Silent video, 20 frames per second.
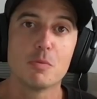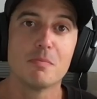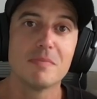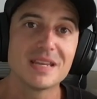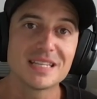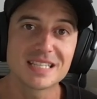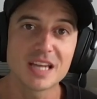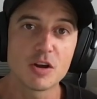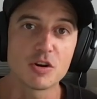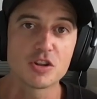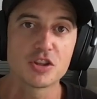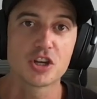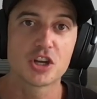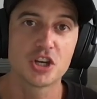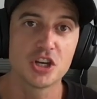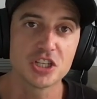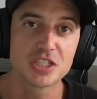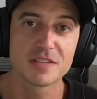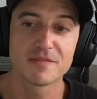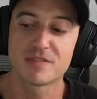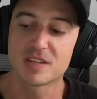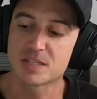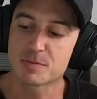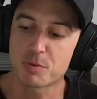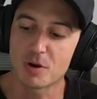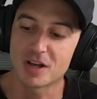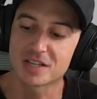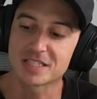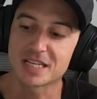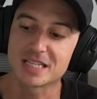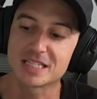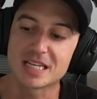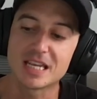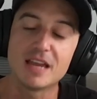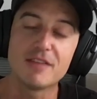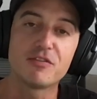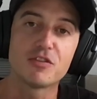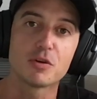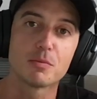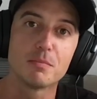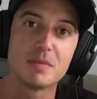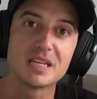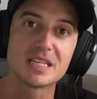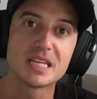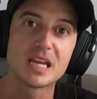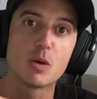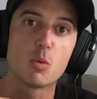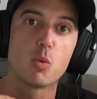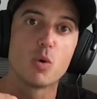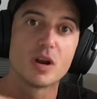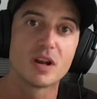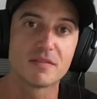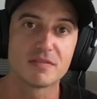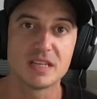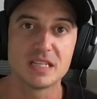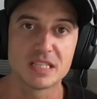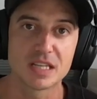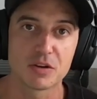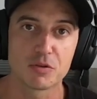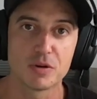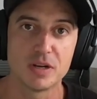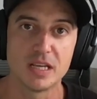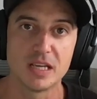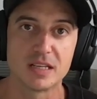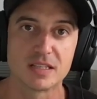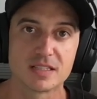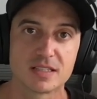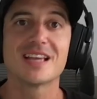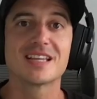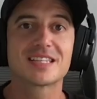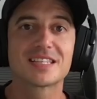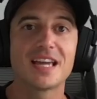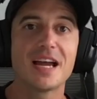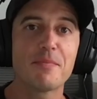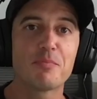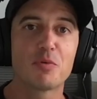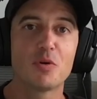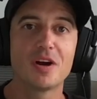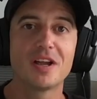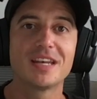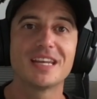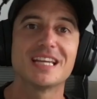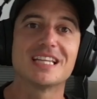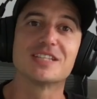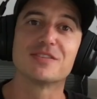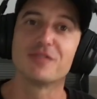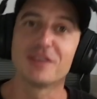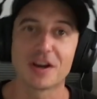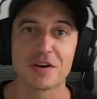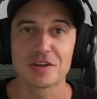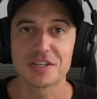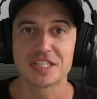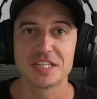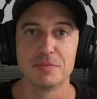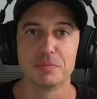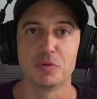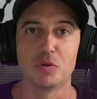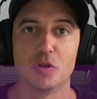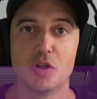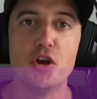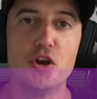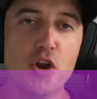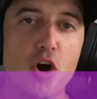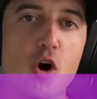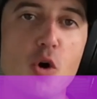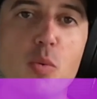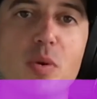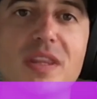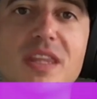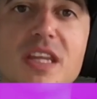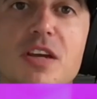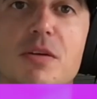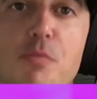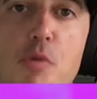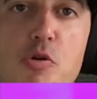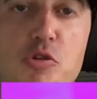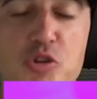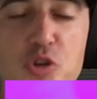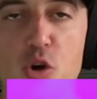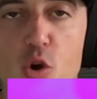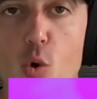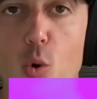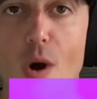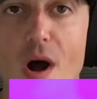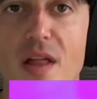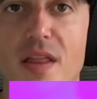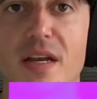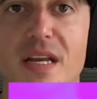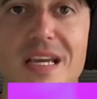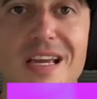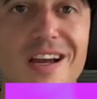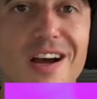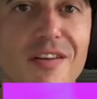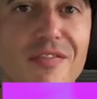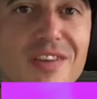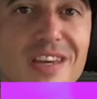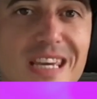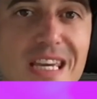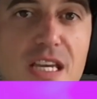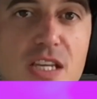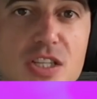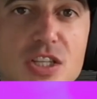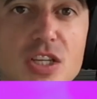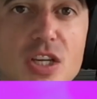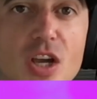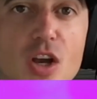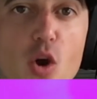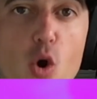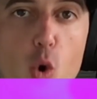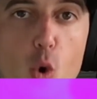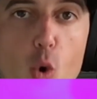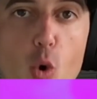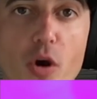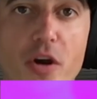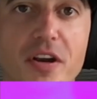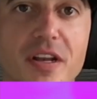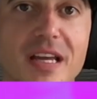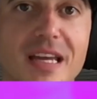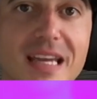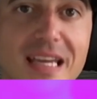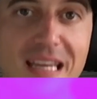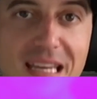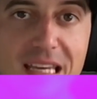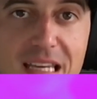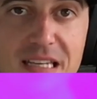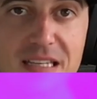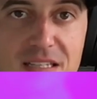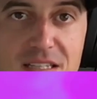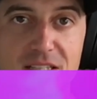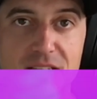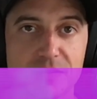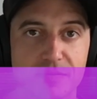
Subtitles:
miss out on the goods of this process if you're missing one of these ingredients. Step 1 is very simple. Know what the emotional quality of each chord is.